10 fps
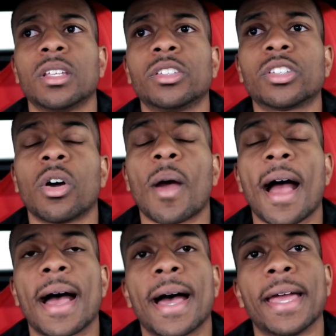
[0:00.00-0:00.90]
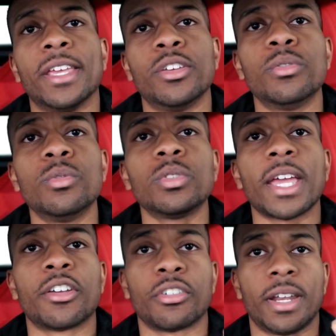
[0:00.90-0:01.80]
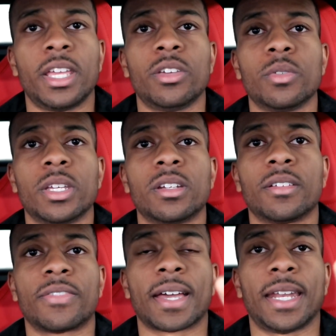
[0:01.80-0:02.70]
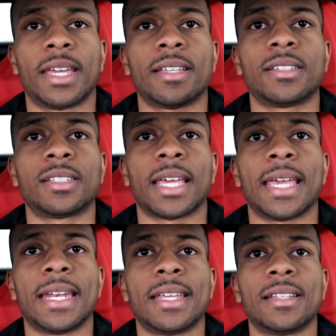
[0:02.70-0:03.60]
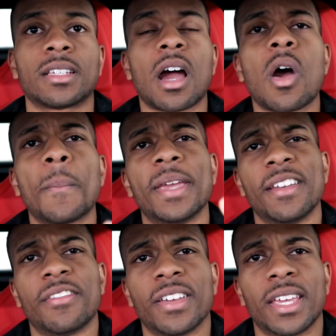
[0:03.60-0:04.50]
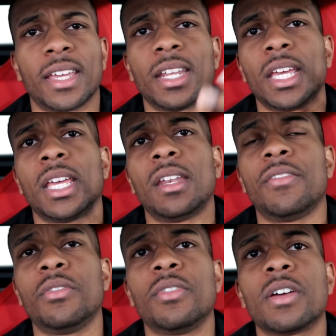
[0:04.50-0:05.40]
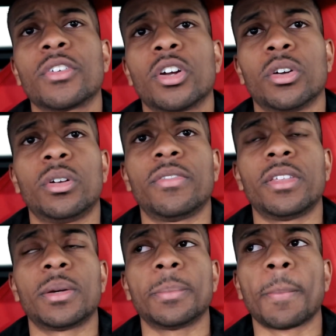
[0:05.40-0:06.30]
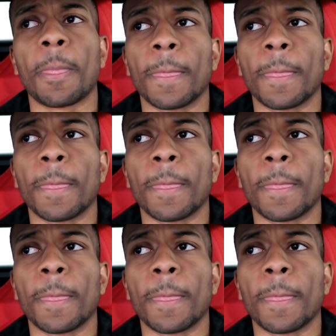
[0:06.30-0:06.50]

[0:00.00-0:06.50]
So I used a credit union to finance, and it's called PinFed. And if you've never heard of them,